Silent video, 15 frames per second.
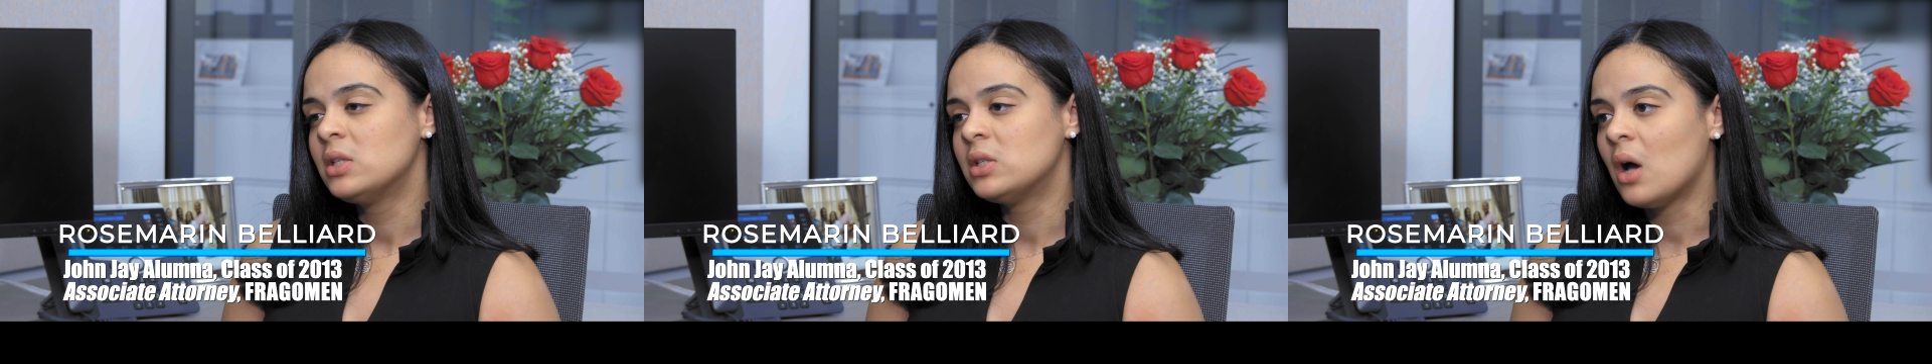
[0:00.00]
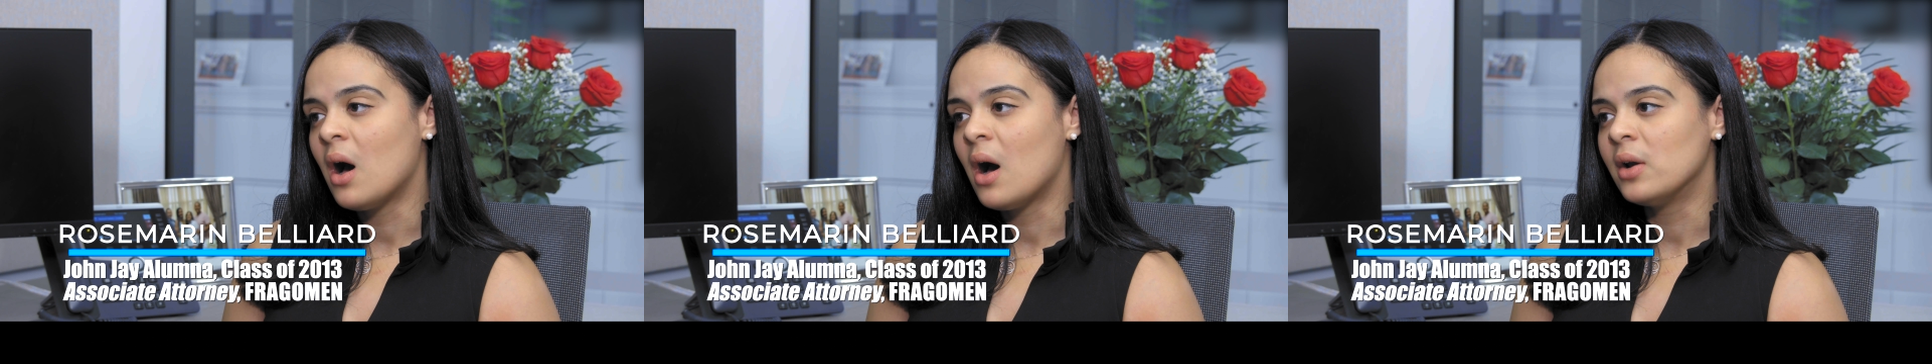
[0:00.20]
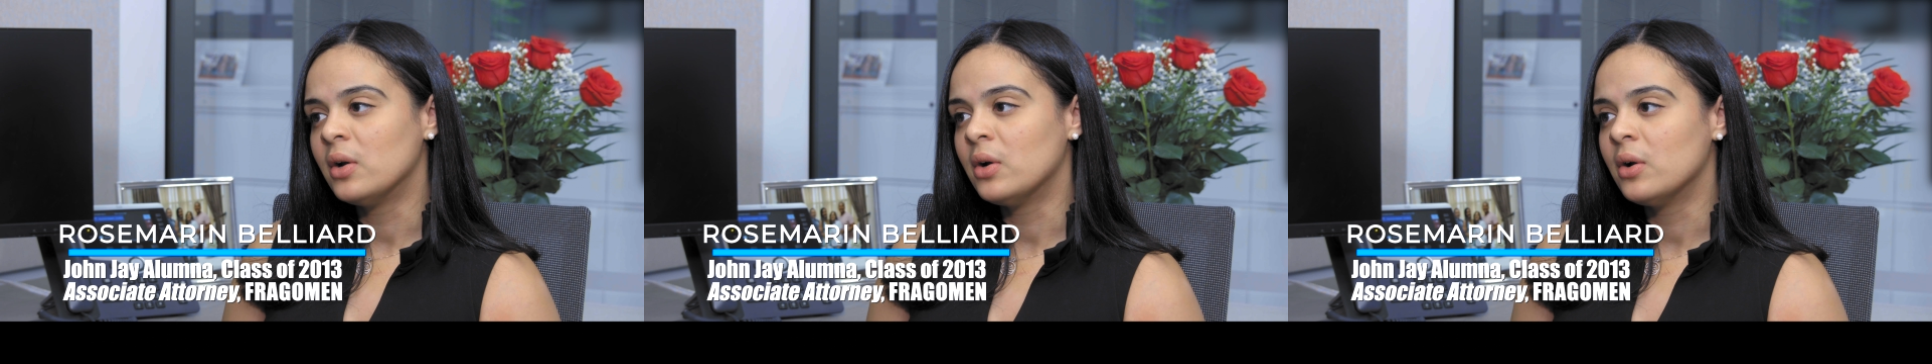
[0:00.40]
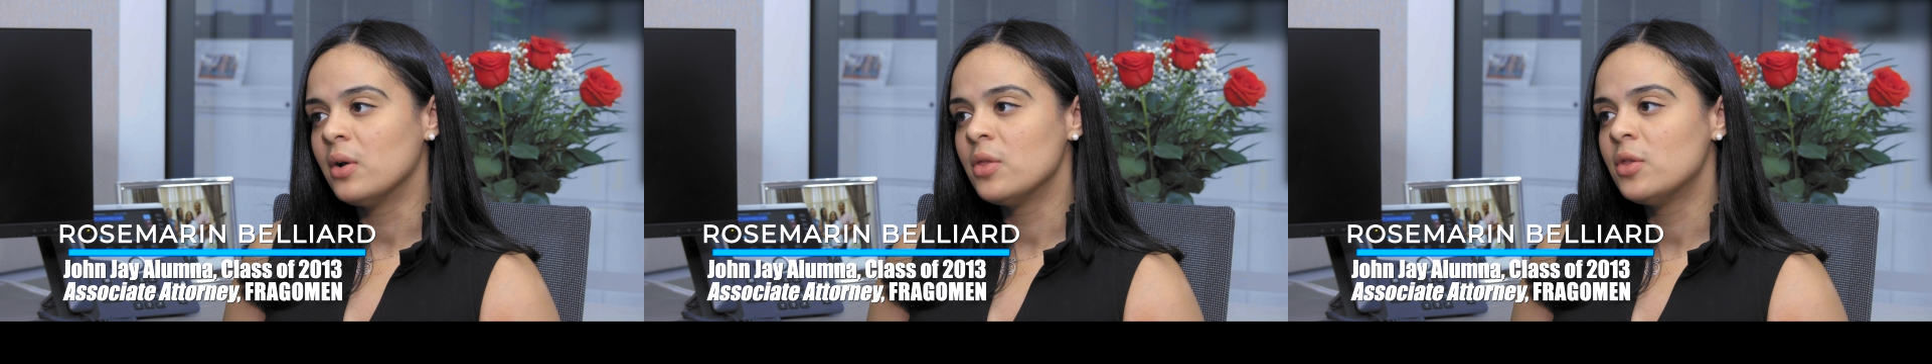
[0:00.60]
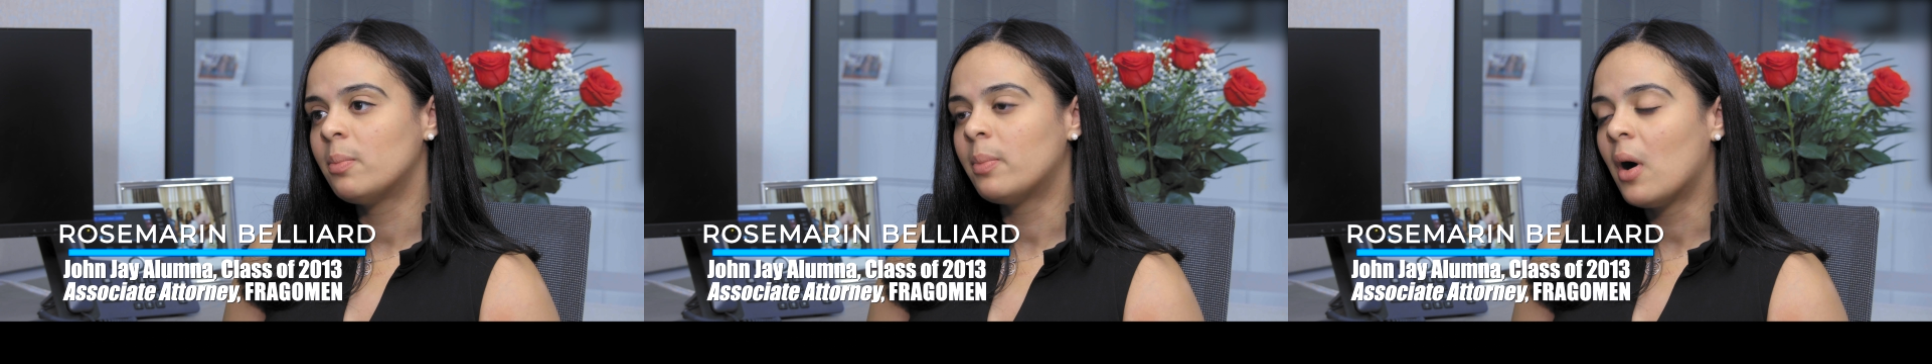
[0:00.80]
to
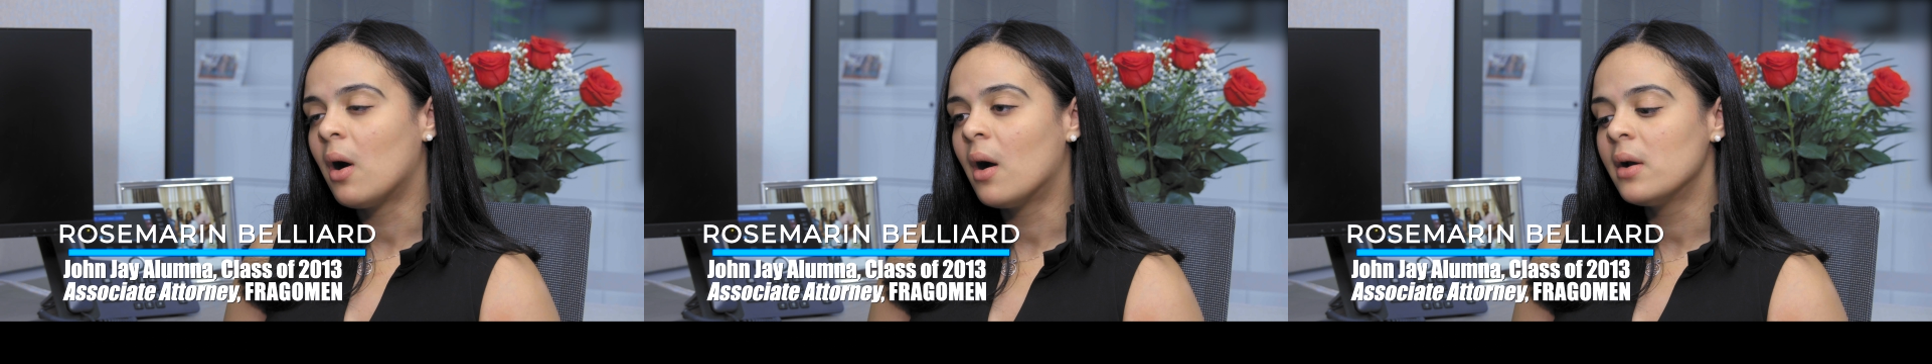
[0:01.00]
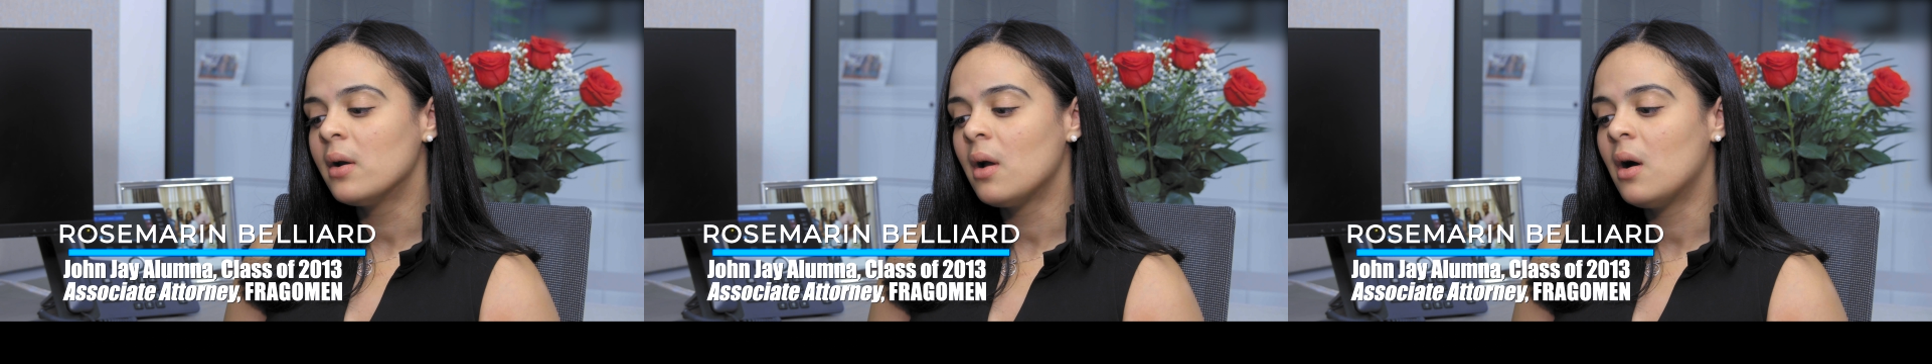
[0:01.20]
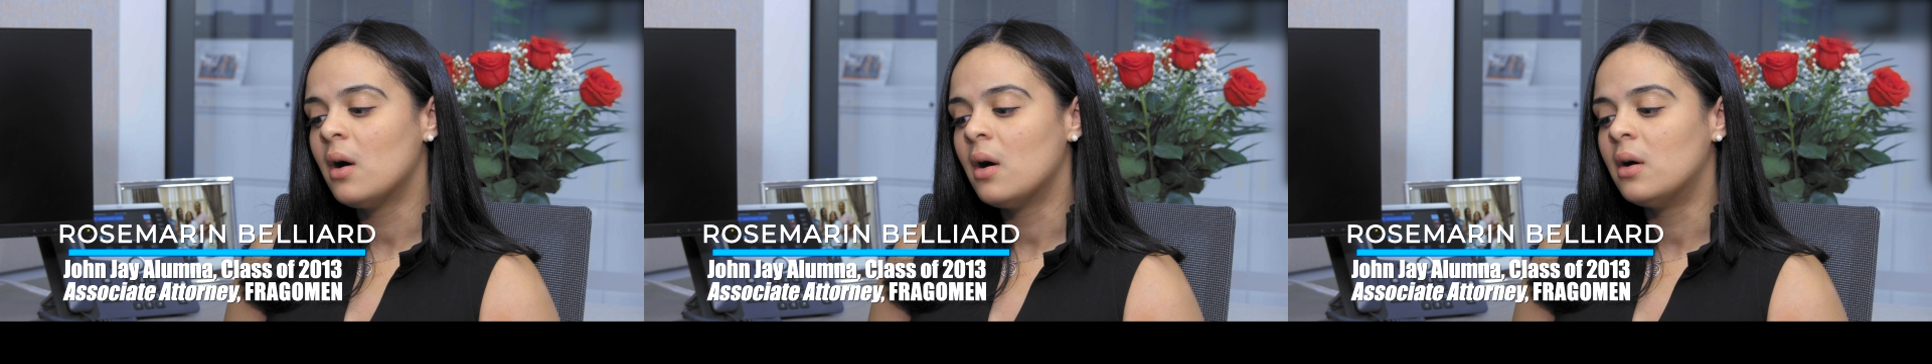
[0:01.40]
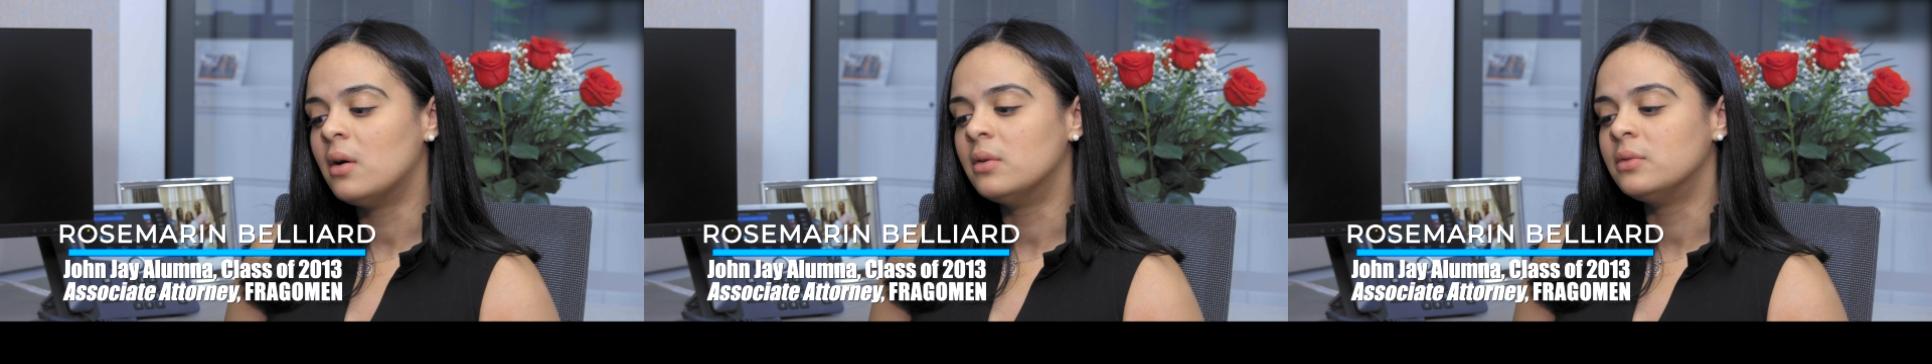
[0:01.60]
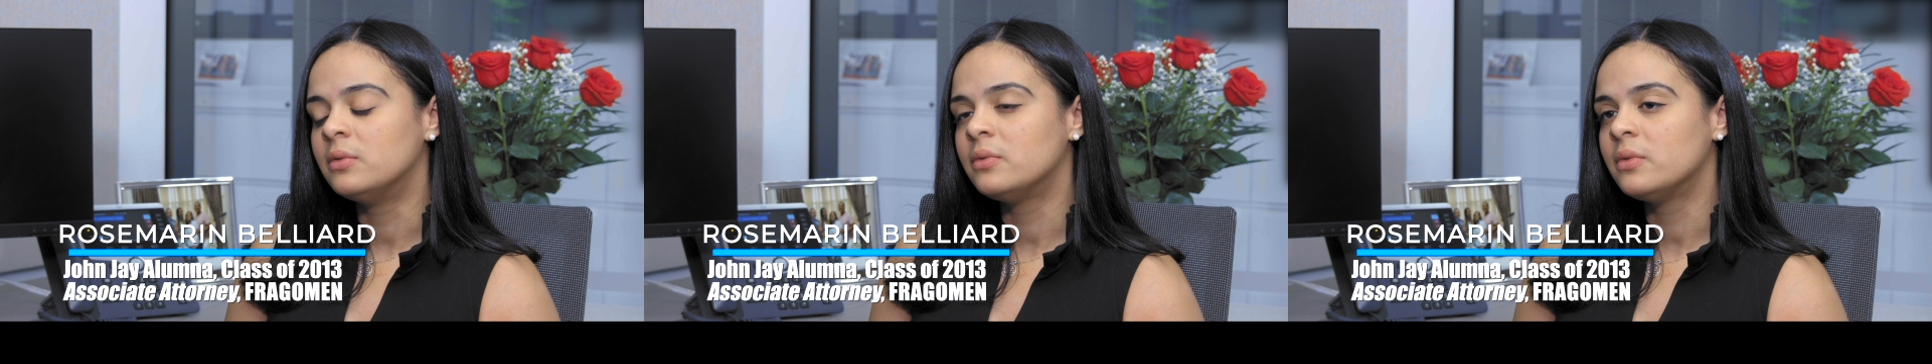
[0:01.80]
honor the part
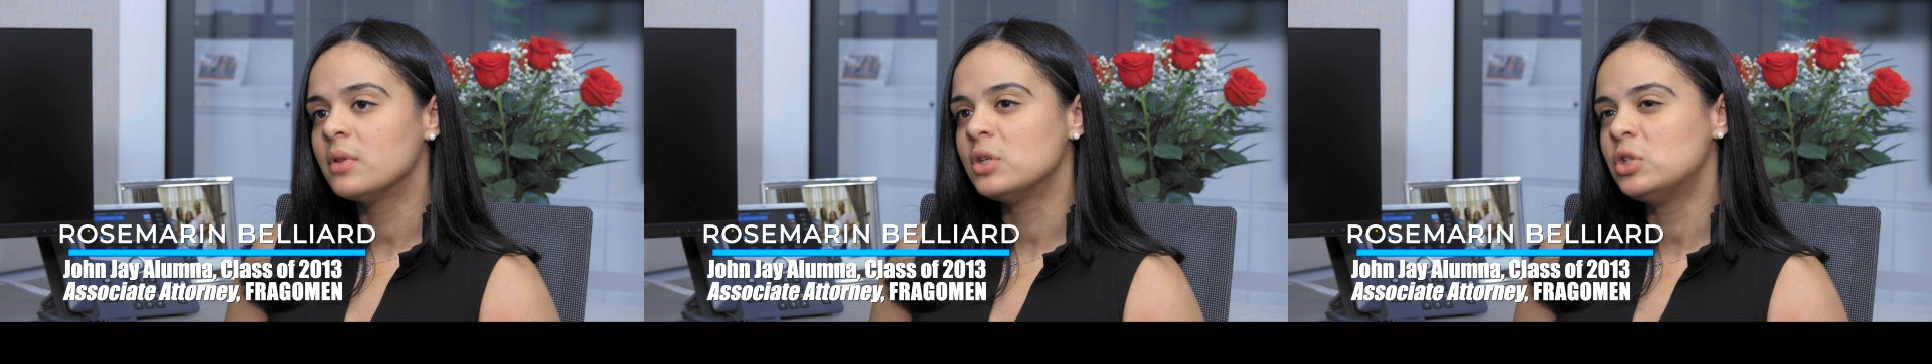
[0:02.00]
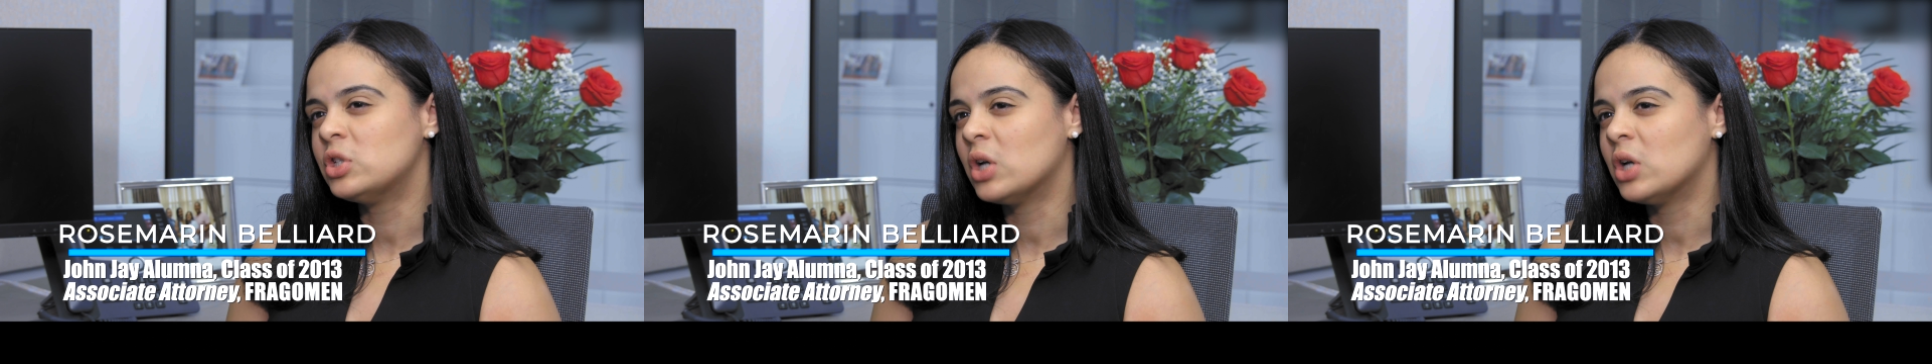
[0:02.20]
of the